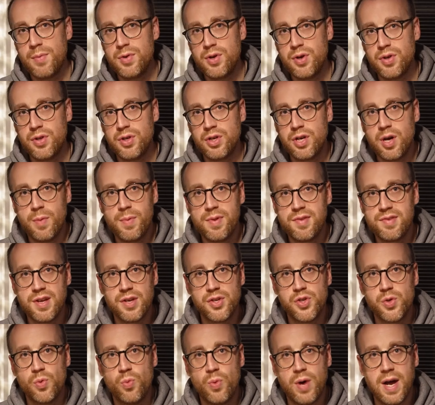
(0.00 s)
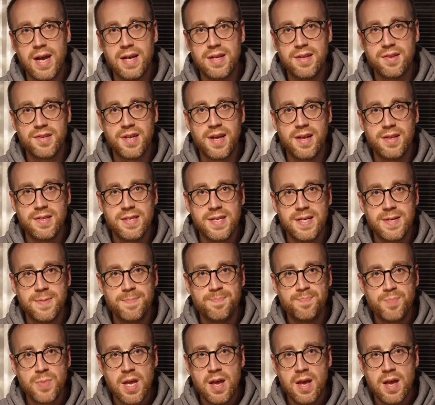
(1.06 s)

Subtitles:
me know in the comment section why you disliked it.